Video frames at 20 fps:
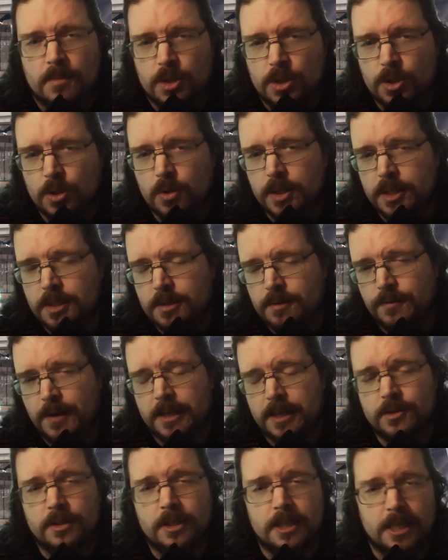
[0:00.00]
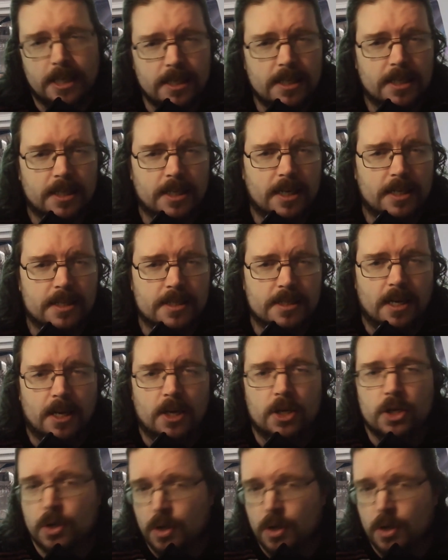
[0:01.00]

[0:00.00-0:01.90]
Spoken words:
So it's a factor that indicates